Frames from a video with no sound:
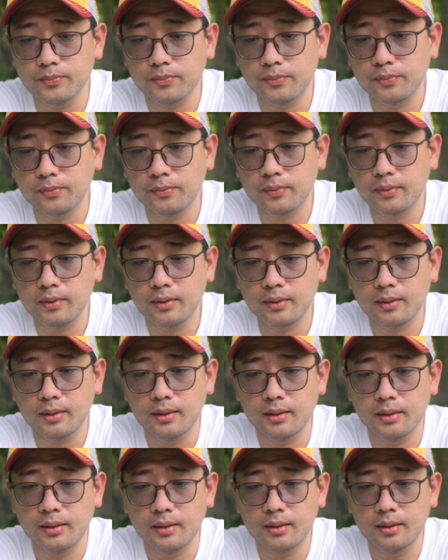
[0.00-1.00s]

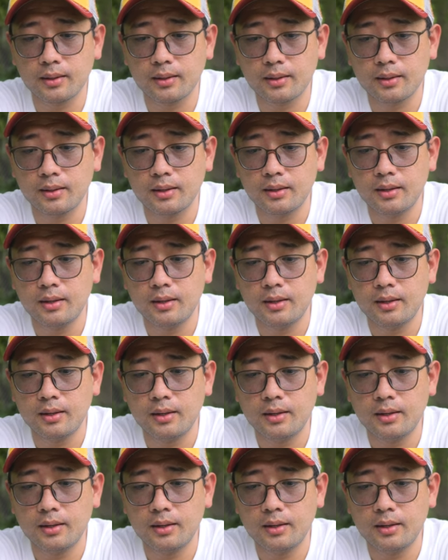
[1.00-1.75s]
(silence)